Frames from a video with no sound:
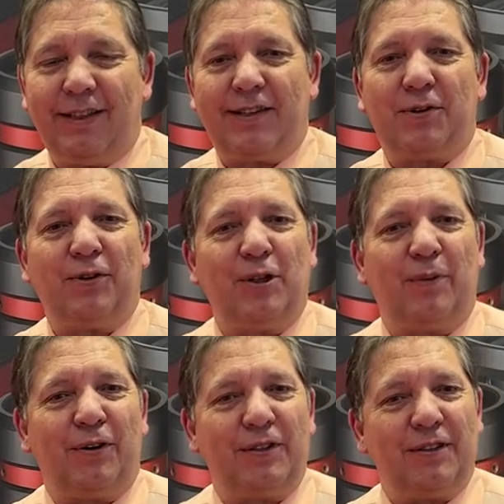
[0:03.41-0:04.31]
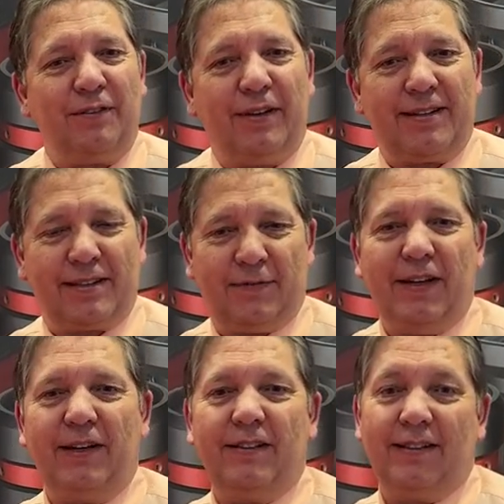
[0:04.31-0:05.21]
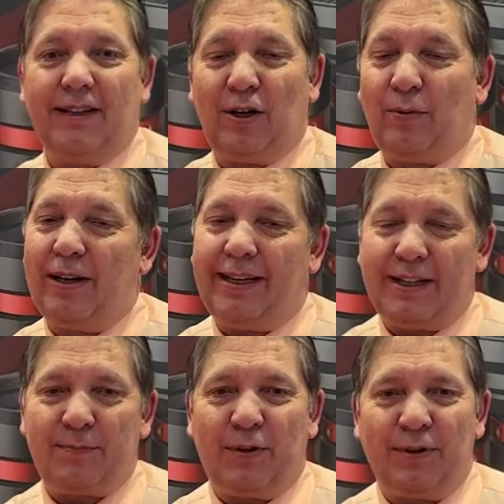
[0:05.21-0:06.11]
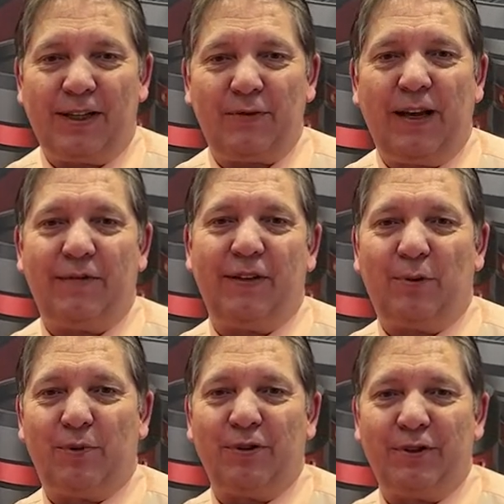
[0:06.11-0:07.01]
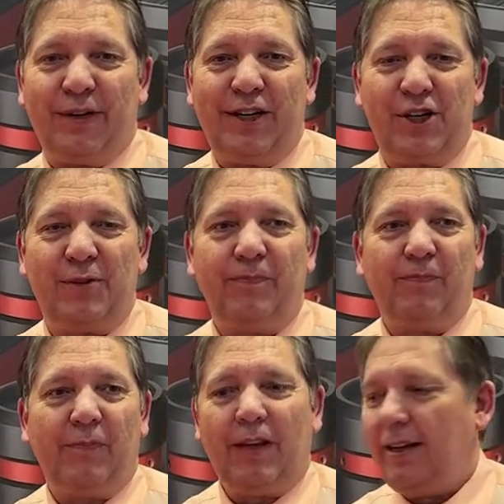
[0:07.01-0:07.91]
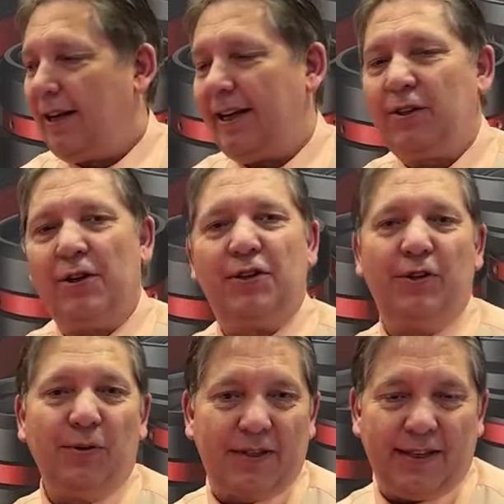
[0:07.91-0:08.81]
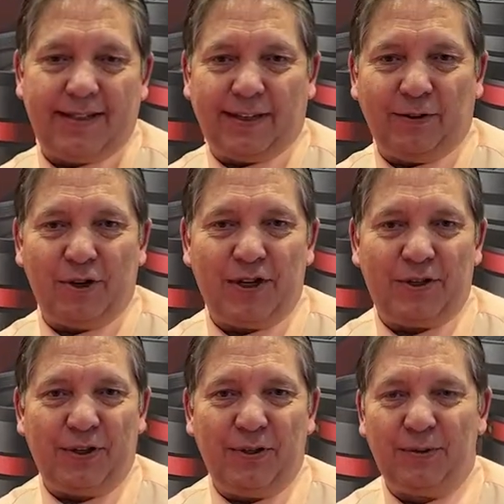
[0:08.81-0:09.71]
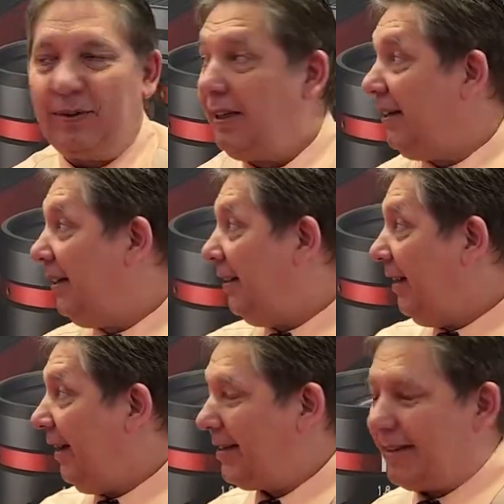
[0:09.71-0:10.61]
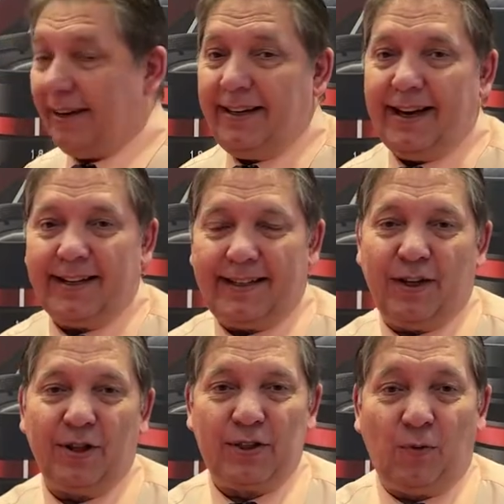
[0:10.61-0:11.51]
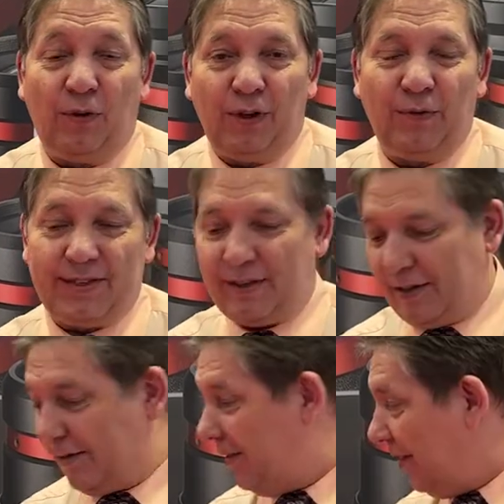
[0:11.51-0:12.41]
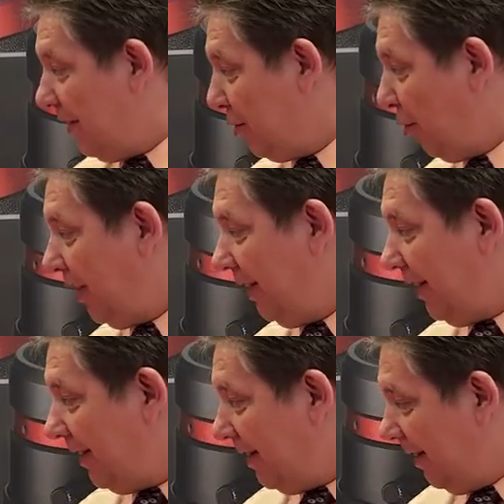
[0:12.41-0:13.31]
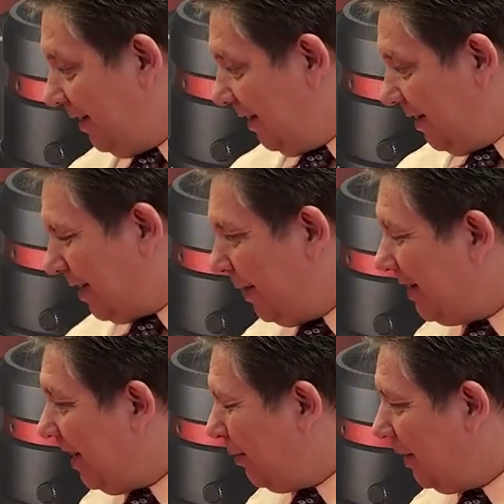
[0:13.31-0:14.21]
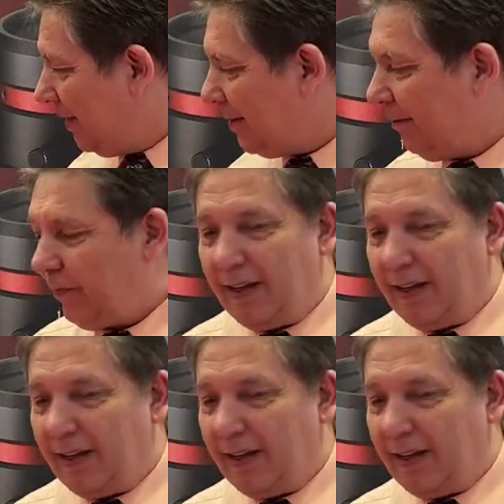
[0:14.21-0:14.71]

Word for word: Let's talk about this SWIR, our latest product we have in our product range. I'd like to introduce this technology to you. It's indicated here on this wall with a little drawing and some examples.